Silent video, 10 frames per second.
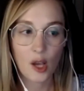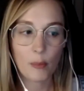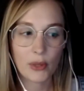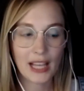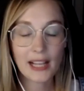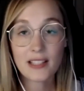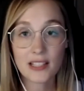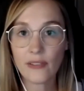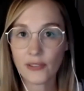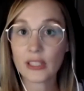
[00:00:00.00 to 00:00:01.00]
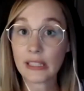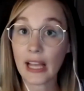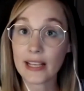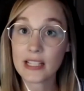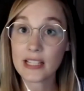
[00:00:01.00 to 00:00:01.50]
But that's definitely
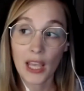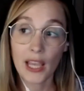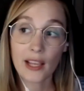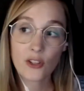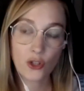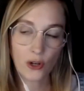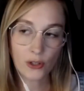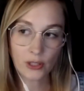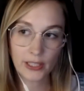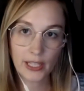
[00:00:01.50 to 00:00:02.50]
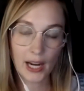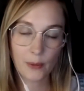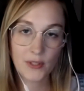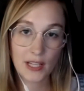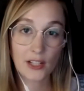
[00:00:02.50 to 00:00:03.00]
less. Internally, I
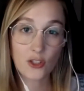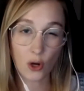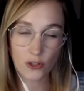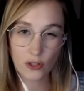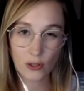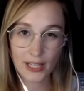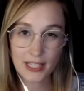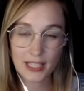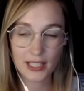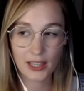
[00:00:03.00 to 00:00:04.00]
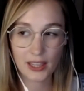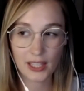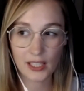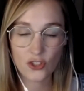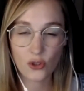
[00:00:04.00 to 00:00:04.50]
would say it's also less, and I
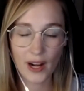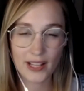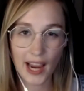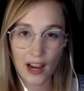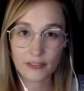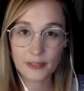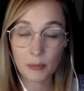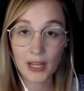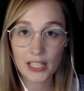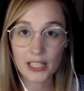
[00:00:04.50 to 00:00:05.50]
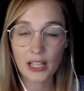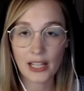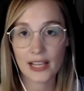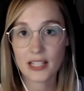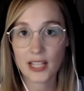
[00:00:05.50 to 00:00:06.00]
think strides have been made in the
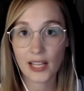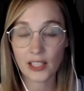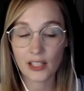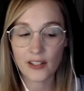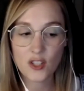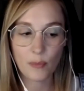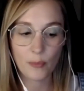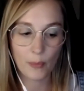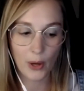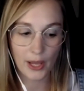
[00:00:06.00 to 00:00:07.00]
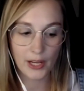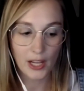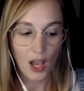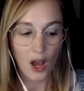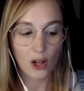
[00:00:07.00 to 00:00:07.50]
last 10 years. But
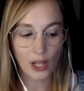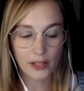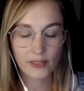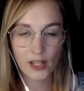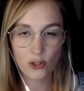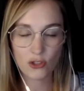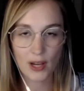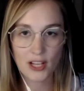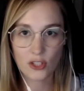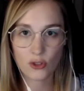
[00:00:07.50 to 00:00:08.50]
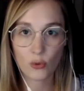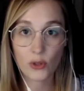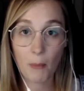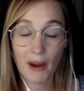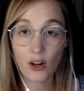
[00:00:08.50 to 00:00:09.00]
a lot of that also has to do
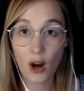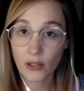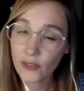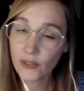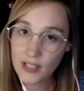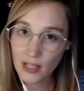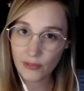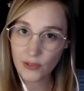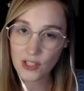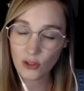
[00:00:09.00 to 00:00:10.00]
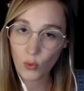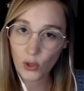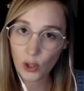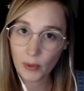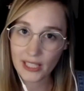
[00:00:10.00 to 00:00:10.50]
with my confidence levels in the
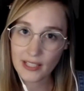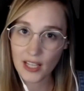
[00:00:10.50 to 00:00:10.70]
workplace